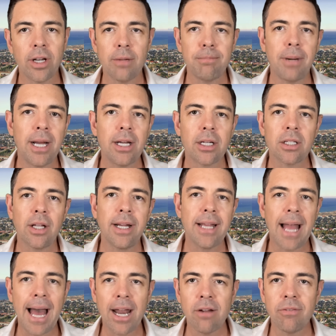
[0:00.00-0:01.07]
buyer client
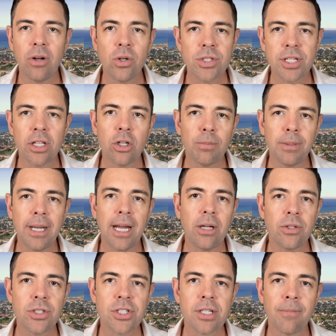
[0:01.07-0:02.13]
out of hosting an open
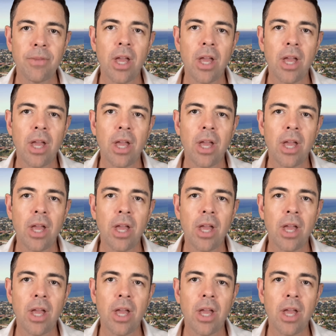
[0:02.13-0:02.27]
house,